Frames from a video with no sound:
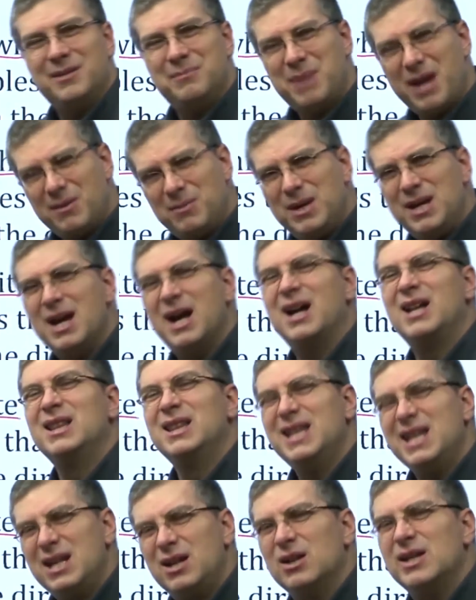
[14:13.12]
Maybe a
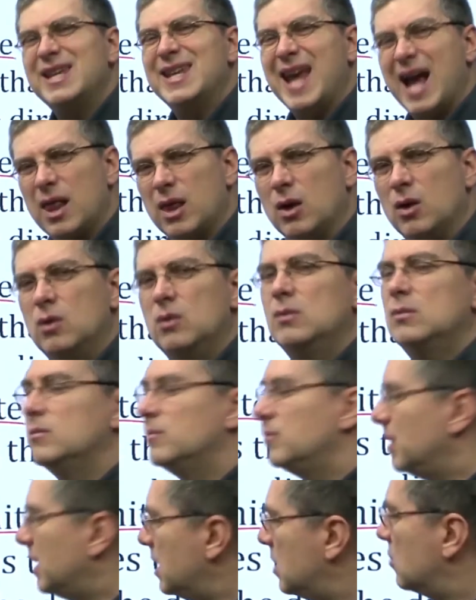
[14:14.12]
little yellow,
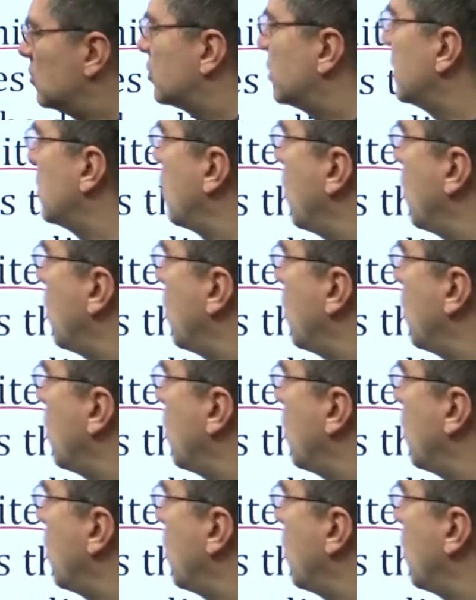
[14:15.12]
but usually